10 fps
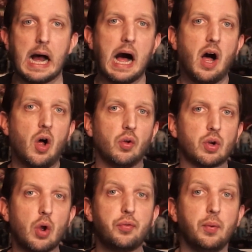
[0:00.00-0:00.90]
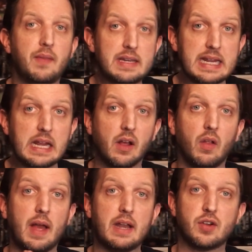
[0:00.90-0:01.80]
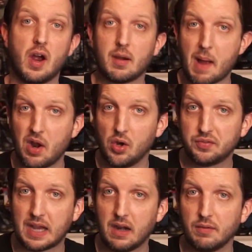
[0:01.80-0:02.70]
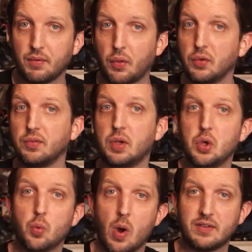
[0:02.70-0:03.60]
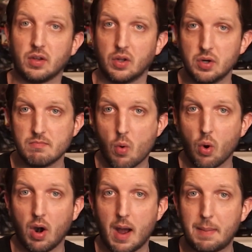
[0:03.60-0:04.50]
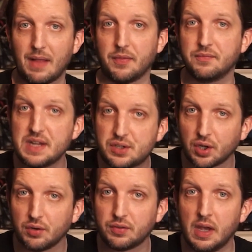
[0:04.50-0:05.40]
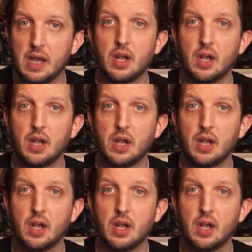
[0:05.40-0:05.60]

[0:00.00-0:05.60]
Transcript: I'll go through the deal and talk about HostGator for those of you who want to learn more about the features.